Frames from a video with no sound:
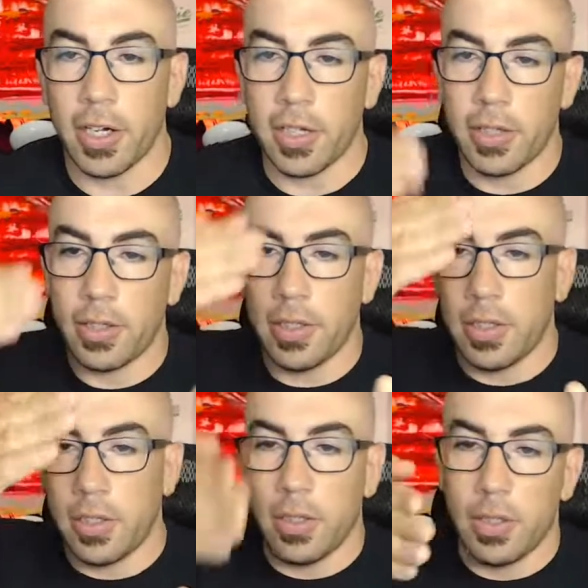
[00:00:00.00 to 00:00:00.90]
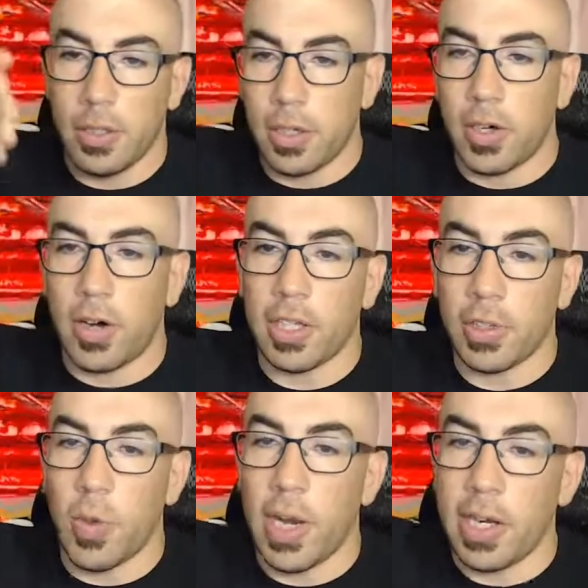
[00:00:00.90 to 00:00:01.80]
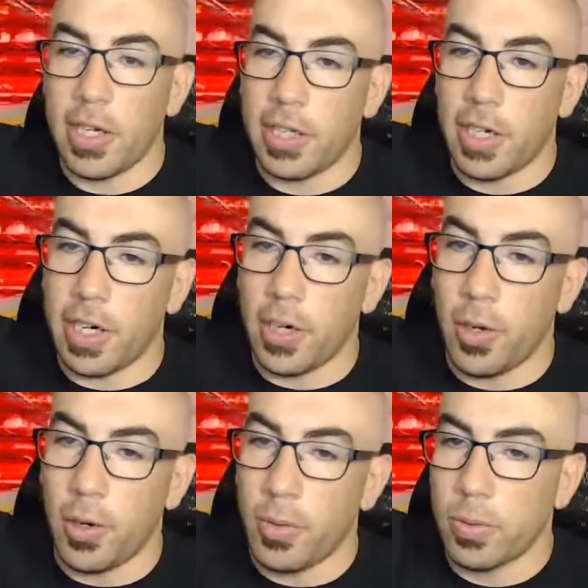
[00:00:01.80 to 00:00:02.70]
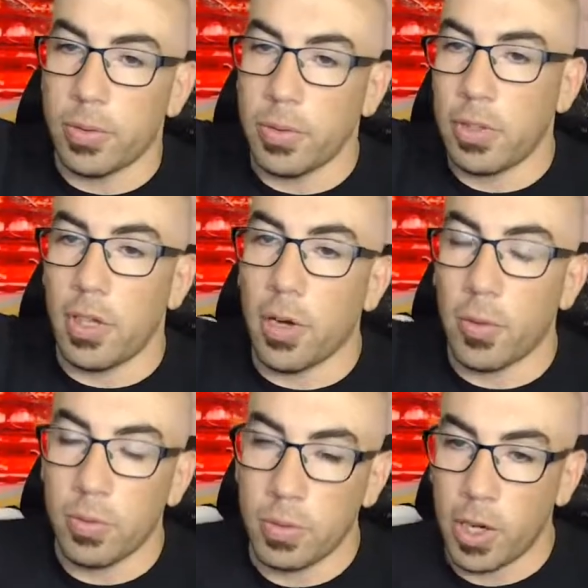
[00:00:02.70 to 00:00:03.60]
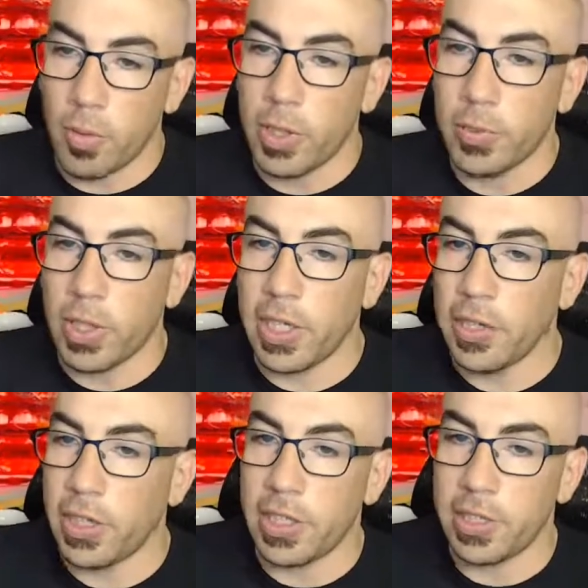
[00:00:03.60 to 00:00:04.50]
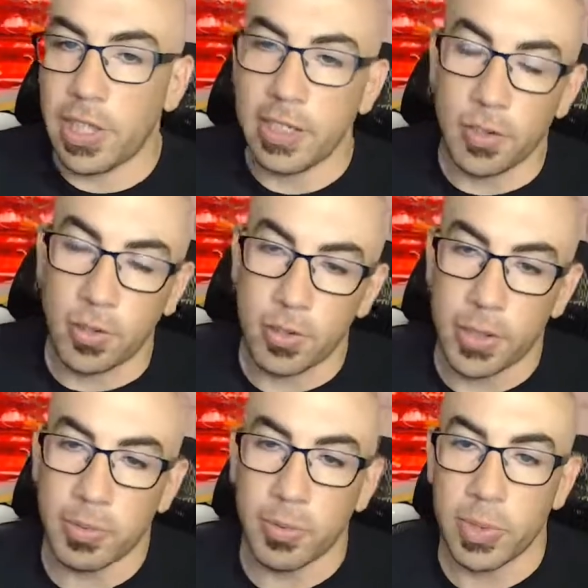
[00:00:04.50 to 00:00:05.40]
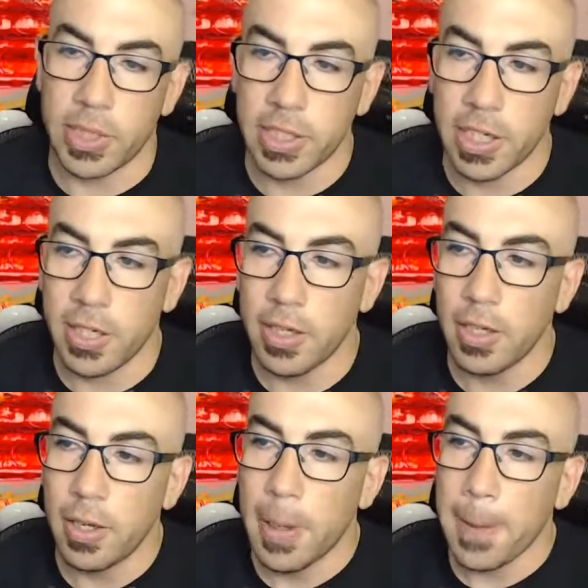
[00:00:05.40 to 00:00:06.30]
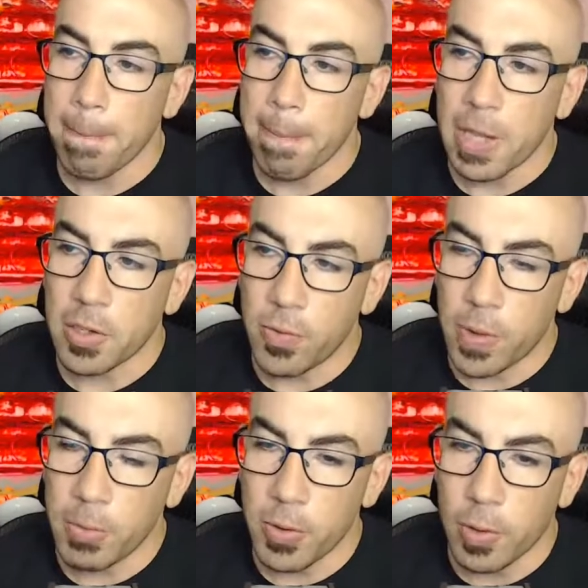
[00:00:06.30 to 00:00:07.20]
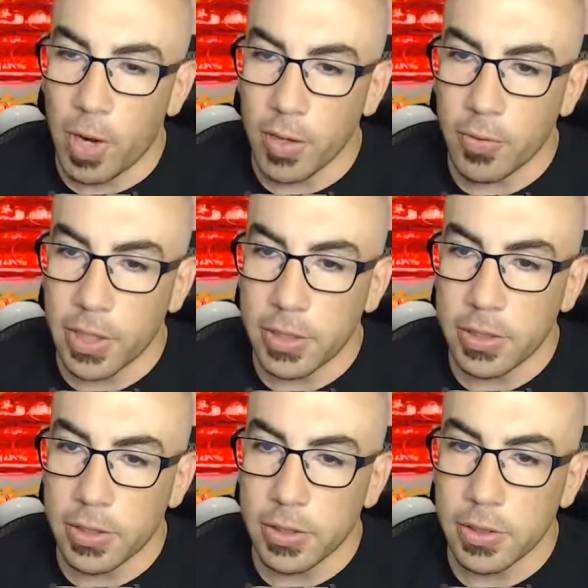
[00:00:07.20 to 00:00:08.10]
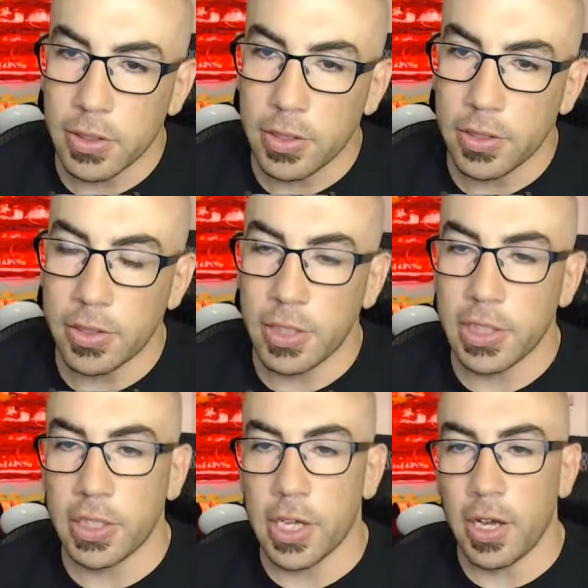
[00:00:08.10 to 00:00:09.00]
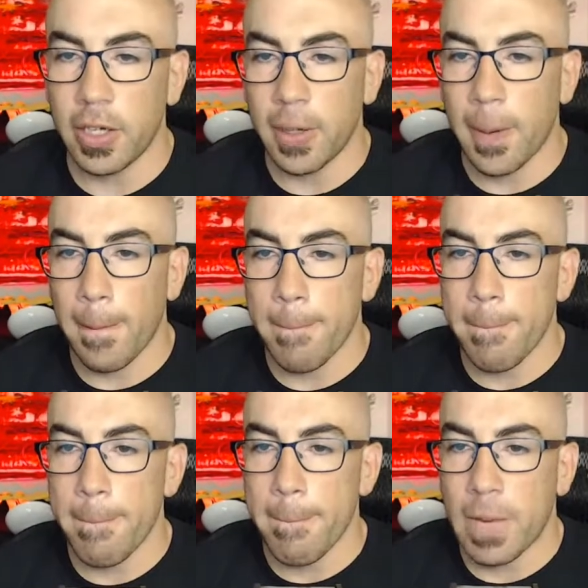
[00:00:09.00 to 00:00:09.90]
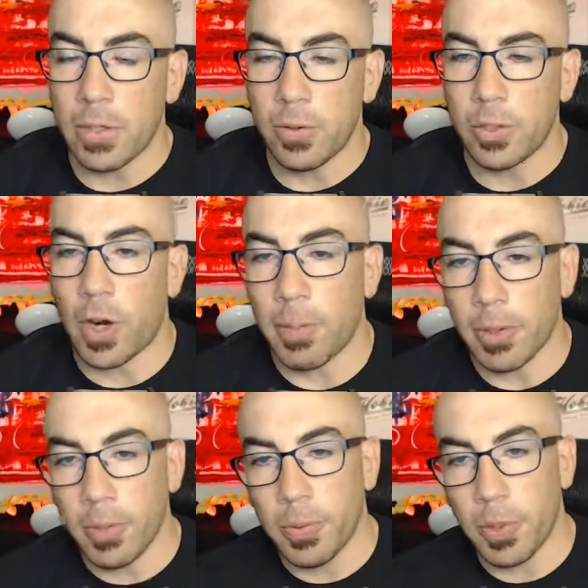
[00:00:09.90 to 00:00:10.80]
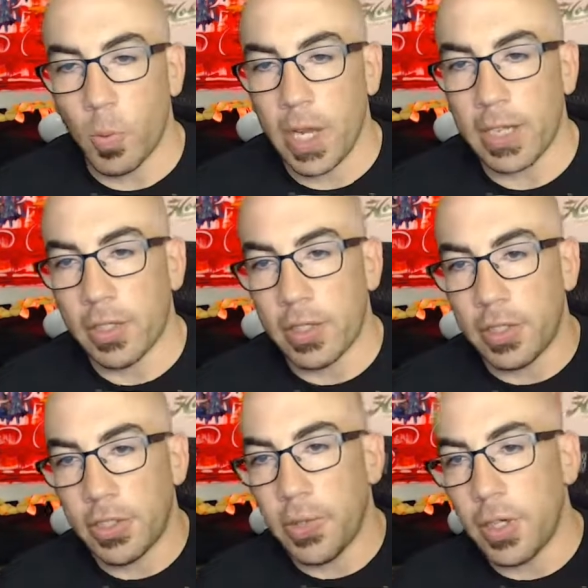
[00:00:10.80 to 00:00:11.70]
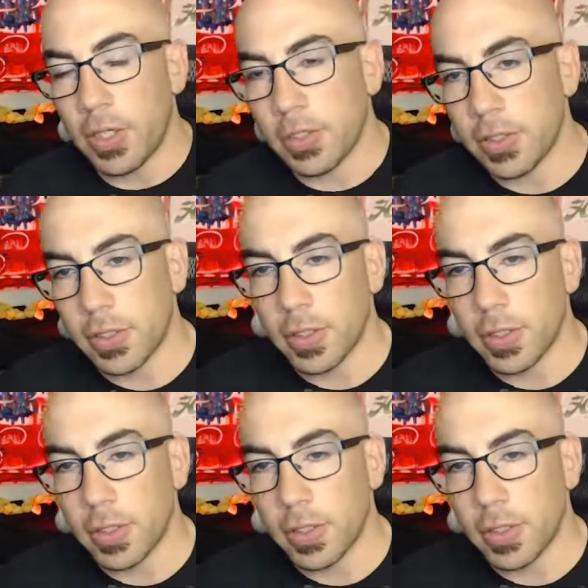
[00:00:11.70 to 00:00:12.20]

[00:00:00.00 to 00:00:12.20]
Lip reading: it across the way, and then I go long ways with it, and you get these nice little strips with the skin. So if I'm doing a rockfish, usually just cut. You do a dropper loop with a weight and then 2 hooks.